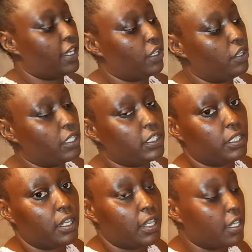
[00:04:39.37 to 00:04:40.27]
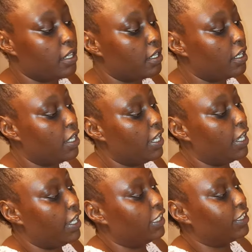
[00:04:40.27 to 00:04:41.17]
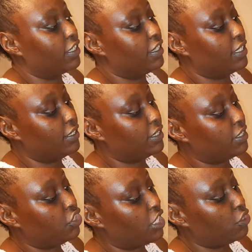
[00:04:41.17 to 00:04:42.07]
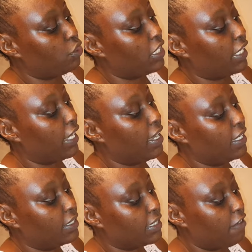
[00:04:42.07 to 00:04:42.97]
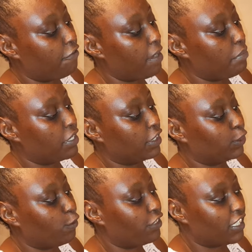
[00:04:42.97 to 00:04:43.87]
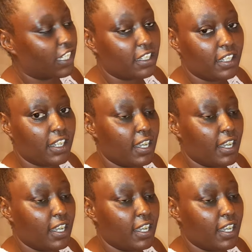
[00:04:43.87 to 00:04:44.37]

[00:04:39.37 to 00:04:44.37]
I got this Gentle Care. It's a fabric softener.